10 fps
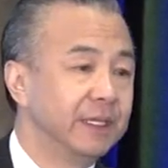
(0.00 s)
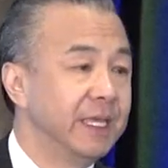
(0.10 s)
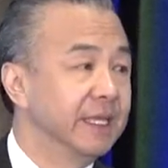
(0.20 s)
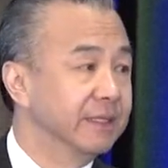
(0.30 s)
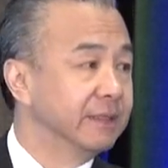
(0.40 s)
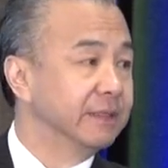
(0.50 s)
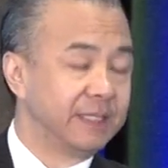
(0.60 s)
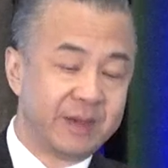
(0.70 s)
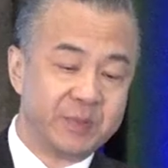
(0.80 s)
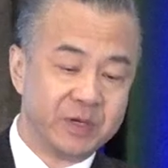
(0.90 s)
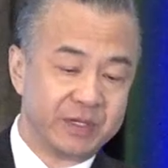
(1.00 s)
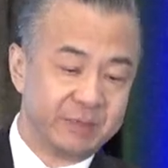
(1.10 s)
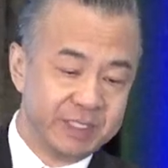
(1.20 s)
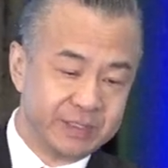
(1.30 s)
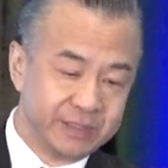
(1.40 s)
in that book of
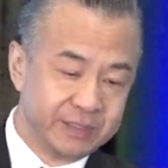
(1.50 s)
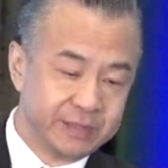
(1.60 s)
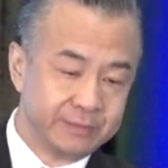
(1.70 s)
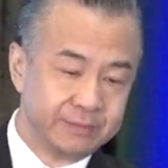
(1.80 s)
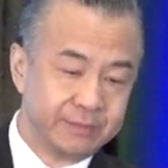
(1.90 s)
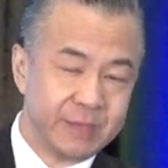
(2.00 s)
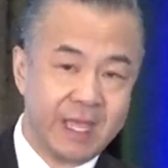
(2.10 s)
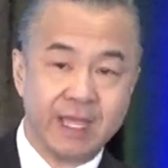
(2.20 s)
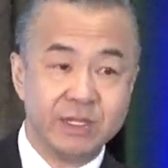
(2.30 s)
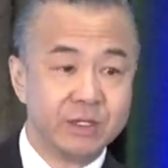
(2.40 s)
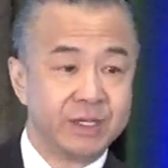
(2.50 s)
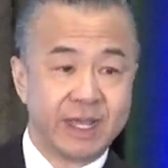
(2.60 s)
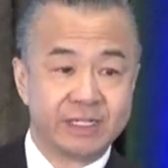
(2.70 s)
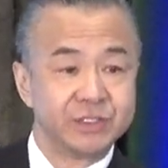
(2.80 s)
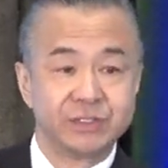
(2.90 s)
business. And you can
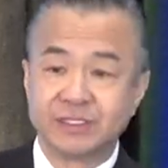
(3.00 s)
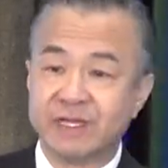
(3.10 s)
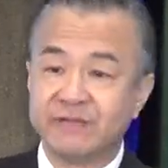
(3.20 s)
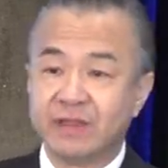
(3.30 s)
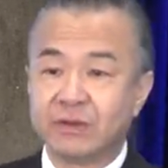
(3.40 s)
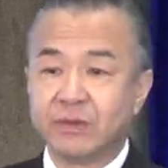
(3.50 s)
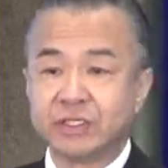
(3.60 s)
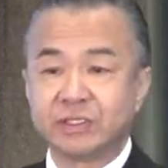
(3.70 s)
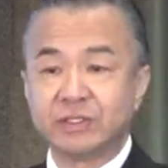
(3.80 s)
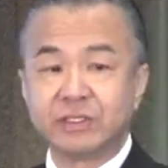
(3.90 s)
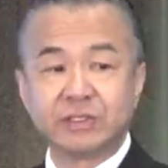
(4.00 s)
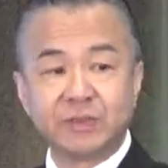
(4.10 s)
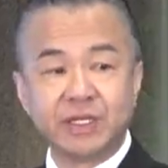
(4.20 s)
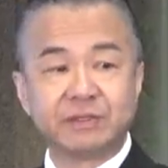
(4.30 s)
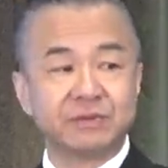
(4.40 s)
ask yourself that question as
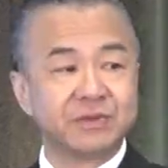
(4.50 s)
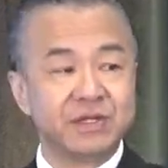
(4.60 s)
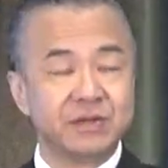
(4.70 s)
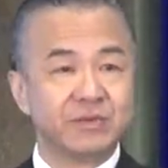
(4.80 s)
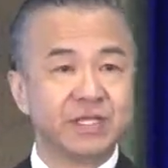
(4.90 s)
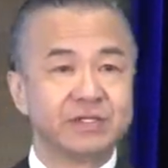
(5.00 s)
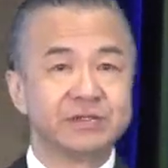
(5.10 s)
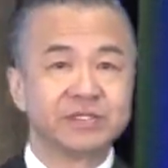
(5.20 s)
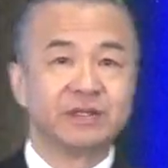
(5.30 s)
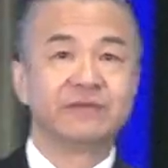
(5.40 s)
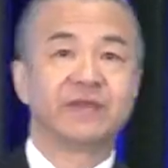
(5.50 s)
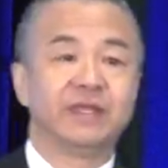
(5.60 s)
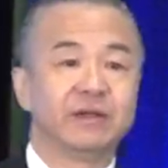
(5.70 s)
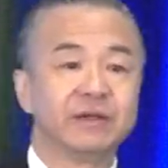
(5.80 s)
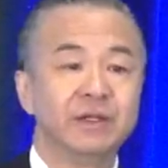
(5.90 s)
well when you rate yourself
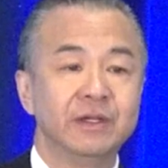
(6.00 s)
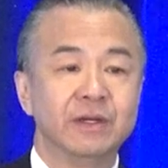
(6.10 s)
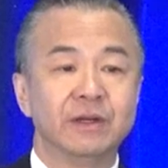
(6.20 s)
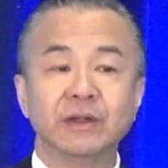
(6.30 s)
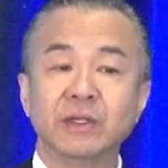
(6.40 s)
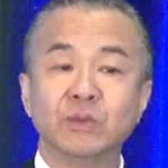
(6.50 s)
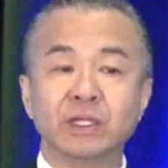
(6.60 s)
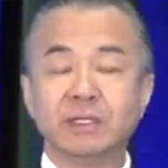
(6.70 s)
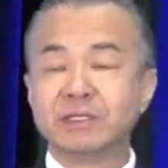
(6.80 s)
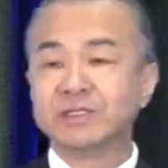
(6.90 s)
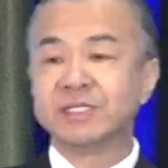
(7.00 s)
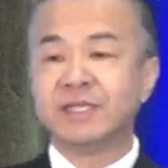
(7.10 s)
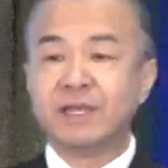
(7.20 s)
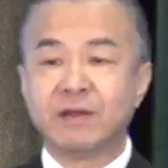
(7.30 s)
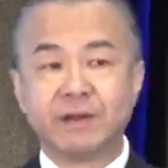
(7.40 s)
here. Are you willing to
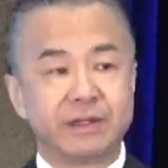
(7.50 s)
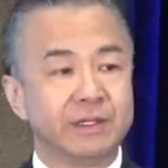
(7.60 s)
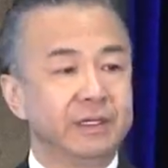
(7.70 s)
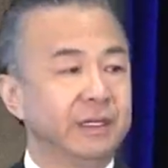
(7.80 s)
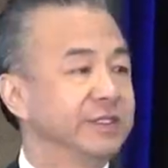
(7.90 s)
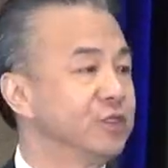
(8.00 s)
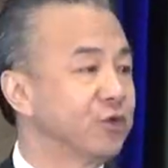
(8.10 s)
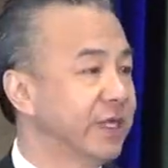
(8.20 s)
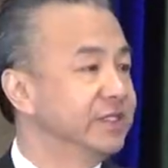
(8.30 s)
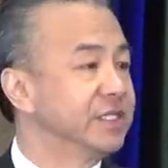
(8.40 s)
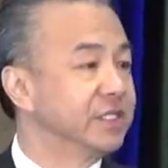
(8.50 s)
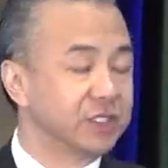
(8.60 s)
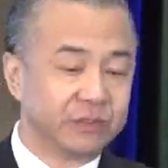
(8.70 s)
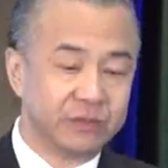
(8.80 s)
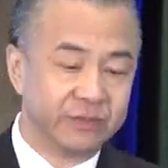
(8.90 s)
stay on and
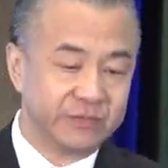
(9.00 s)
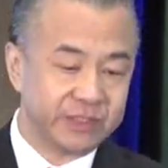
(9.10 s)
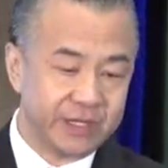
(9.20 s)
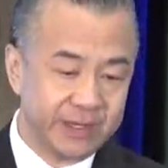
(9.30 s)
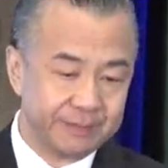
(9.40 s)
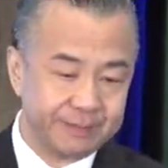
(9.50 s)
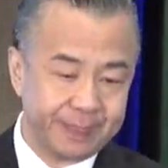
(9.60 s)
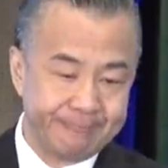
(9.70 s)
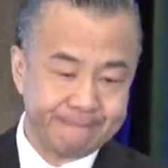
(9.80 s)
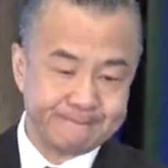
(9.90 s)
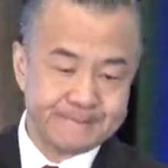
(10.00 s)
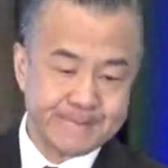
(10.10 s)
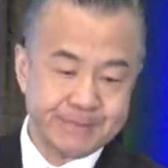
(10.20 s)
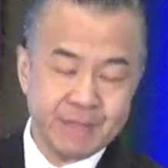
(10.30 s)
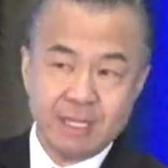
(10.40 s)
transition over time?
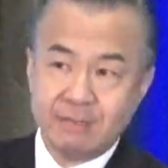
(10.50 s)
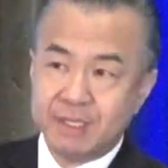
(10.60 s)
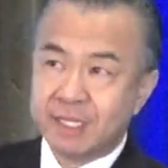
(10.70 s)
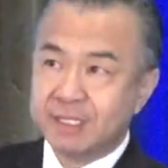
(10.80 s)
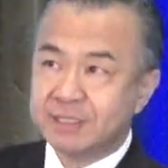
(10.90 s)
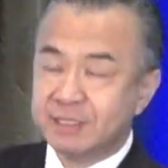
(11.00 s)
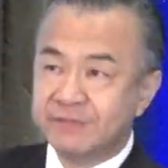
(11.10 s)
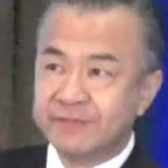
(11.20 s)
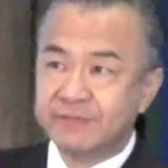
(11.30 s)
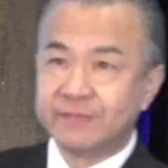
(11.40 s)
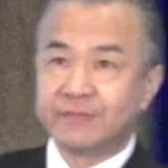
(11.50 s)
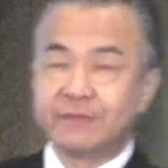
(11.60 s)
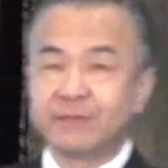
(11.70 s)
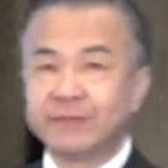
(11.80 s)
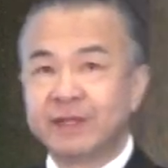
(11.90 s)
Because if,
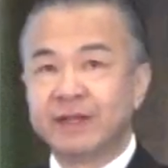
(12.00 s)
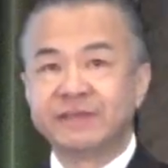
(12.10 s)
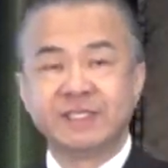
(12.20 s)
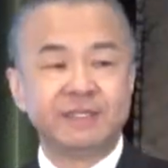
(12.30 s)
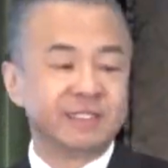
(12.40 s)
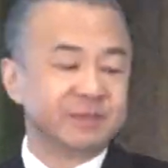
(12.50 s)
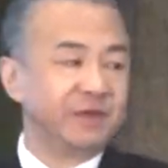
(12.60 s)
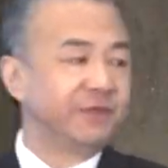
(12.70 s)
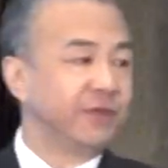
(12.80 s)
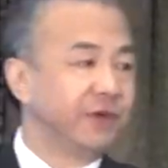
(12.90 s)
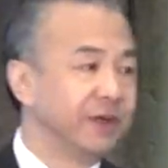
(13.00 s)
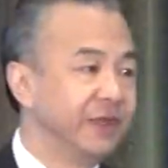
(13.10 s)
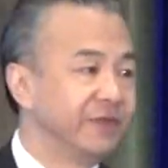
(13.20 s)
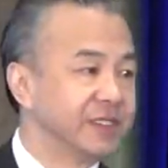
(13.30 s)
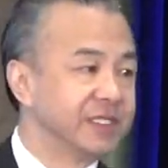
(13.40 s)
I've seen this before,
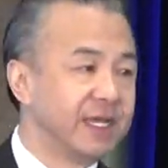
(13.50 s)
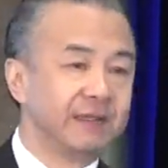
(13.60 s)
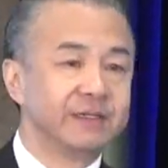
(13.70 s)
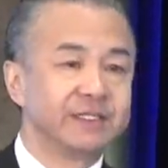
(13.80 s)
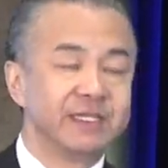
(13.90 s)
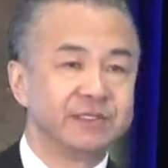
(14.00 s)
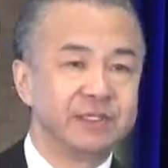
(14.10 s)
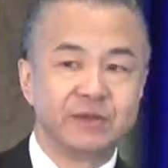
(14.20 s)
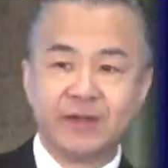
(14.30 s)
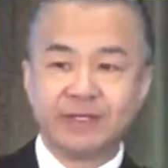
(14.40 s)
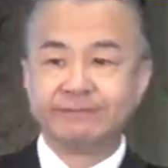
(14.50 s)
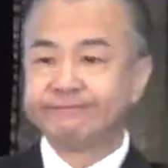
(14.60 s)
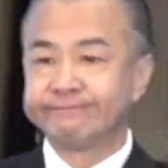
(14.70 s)
if the seller says, you know what,